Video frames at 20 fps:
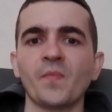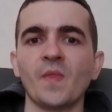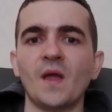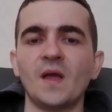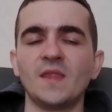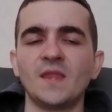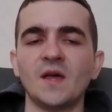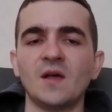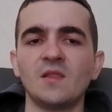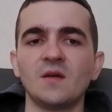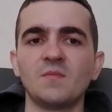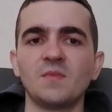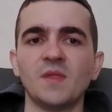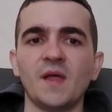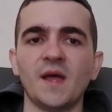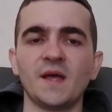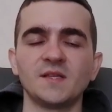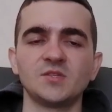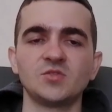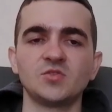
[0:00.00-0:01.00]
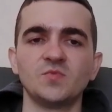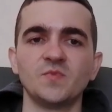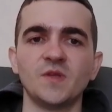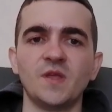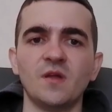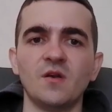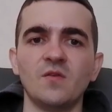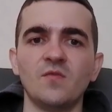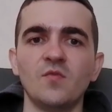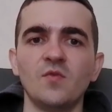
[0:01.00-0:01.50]
And now like black has to be
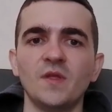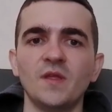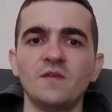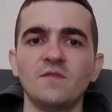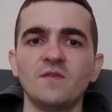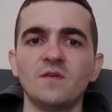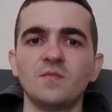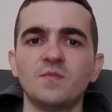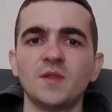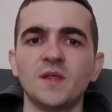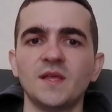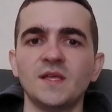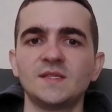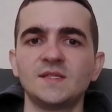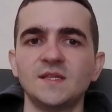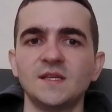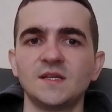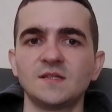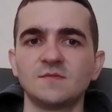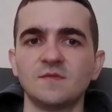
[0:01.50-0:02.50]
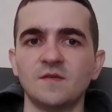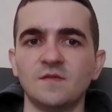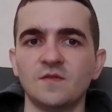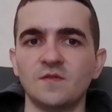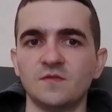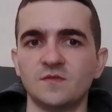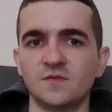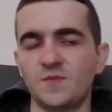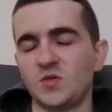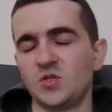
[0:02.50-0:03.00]
careful. If they play e6 when
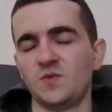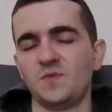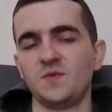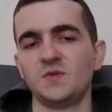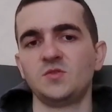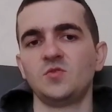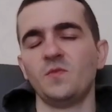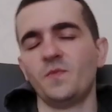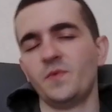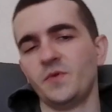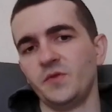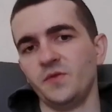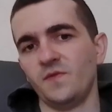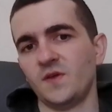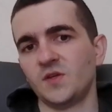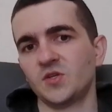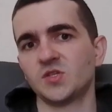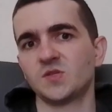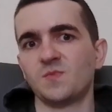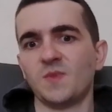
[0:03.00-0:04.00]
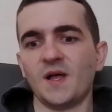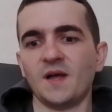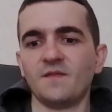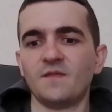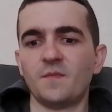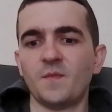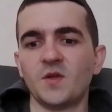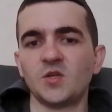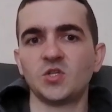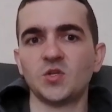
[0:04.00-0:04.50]
the bishop is stupid, they just block the
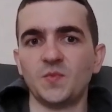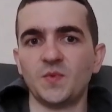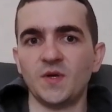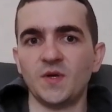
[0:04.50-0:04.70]
bishop.